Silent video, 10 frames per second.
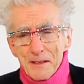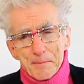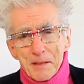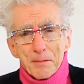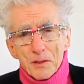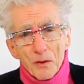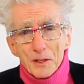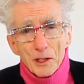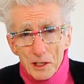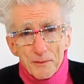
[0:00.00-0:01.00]
People
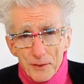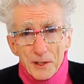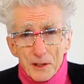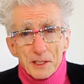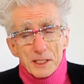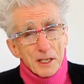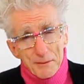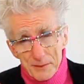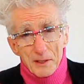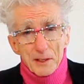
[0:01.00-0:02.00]
only looking for the good
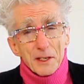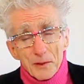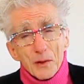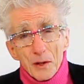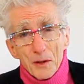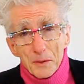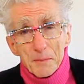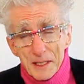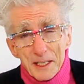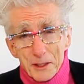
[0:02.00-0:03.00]
stuff, they're going to ignore all the
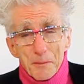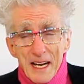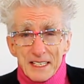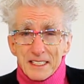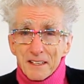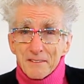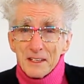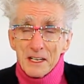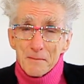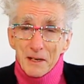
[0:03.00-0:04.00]
potential bad stuff.